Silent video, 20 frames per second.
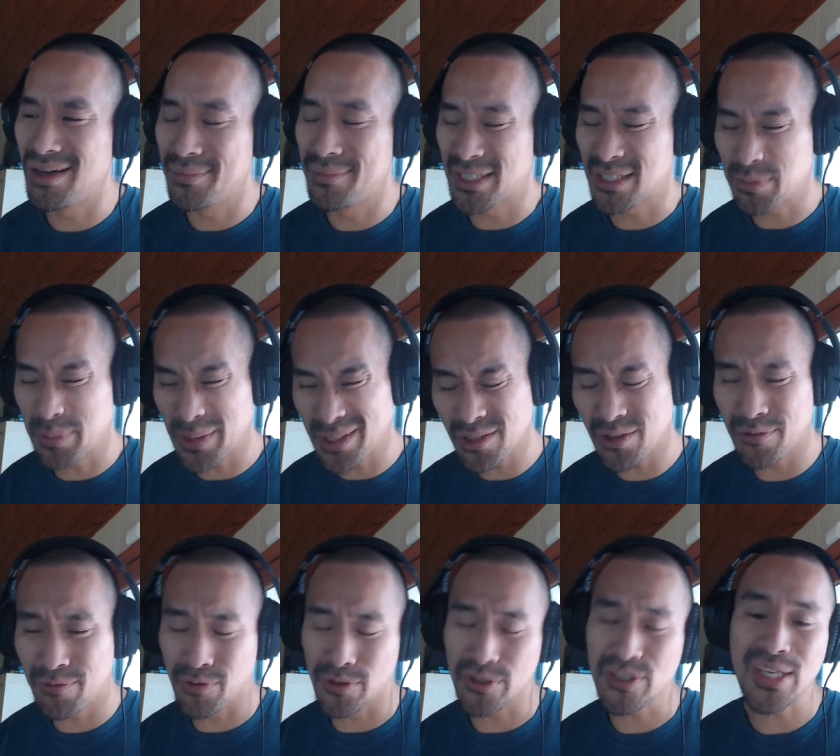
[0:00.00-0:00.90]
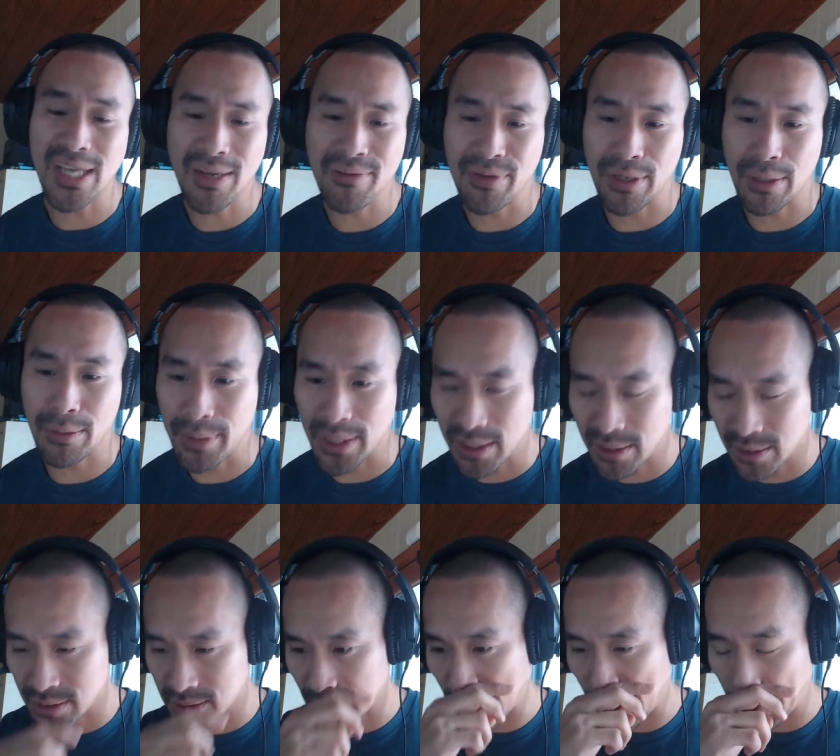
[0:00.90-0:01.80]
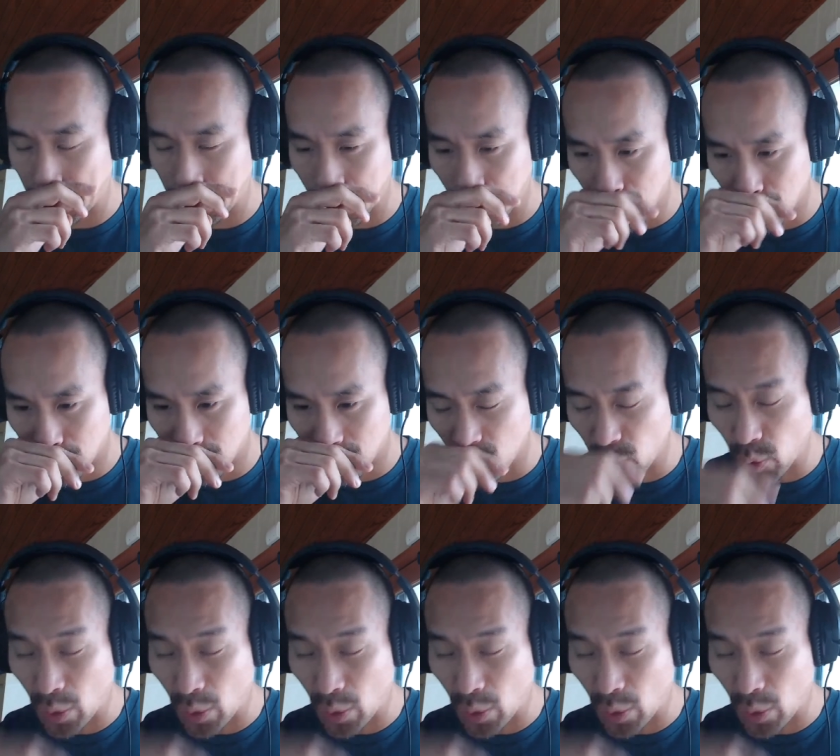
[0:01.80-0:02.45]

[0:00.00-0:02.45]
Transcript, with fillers: especially for saving, because you